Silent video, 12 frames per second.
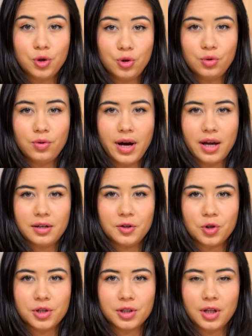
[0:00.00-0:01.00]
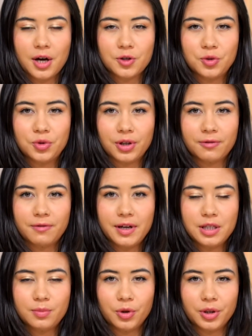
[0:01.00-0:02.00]
two antitrust lawsuits on
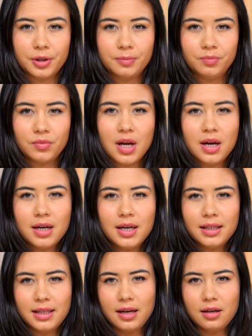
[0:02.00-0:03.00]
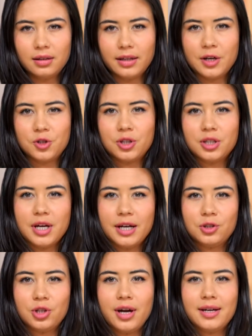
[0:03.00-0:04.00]
Facebook. They allege the
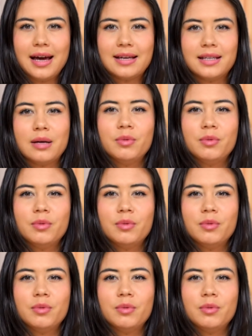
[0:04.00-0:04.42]
tech giant has a